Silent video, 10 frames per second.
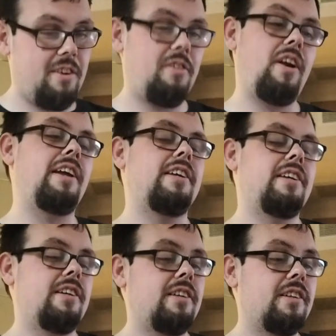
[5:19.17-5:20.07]
Right.
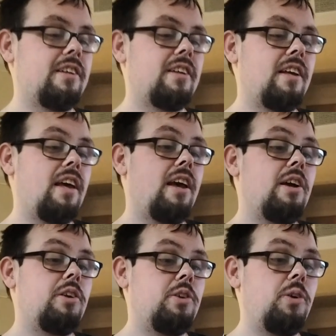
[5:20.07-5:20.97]

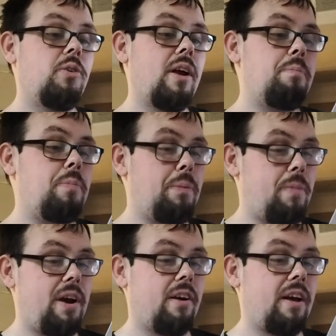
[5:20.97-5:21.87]
To Graeme Big
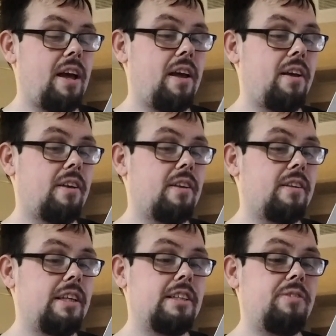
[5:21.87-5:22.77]
Bear.
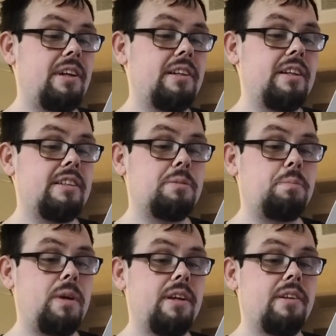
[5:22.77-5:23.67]
This Valentine's has
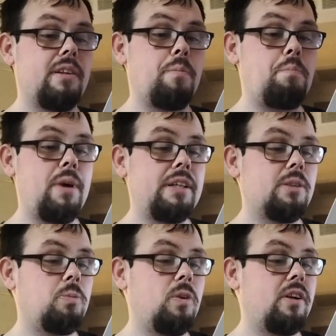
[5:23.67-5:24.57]
been the best
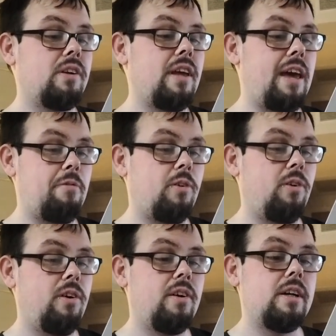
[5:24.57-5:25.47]
one ever.
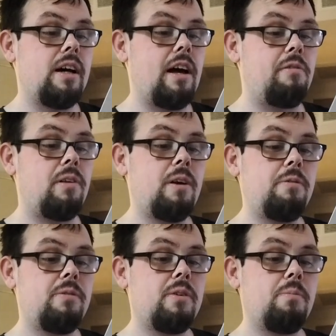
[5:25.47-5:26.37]
I've
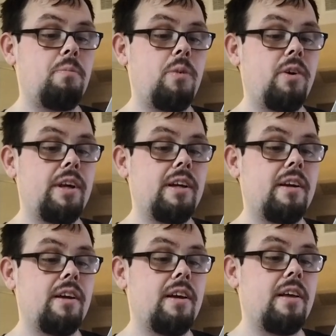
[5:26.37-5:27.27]
loved mourning.
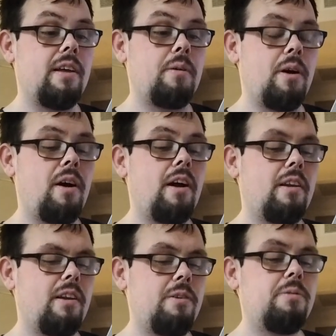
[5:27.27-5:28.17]
I
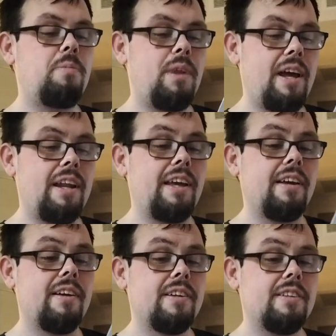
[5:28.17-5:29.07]
loved
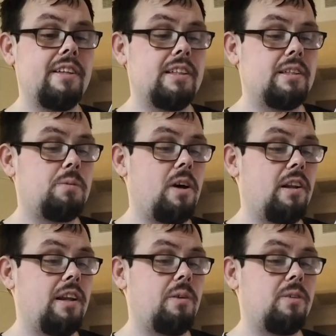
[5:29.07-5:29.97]
planning this
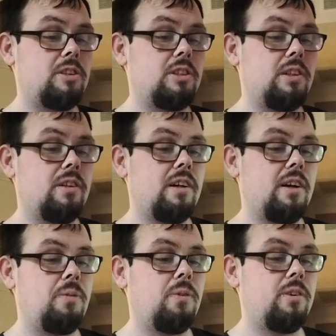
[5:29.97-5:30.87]
holiday, which
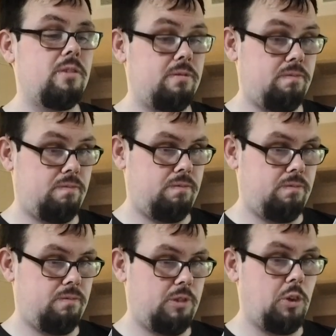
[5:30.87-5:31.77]

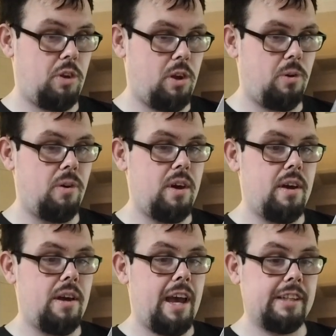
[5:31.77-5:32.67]
you know
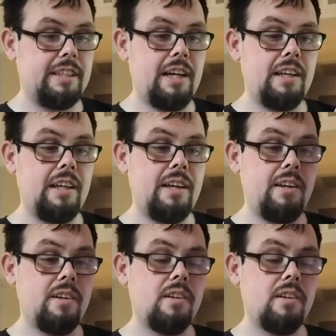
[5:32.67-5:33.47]
exactly.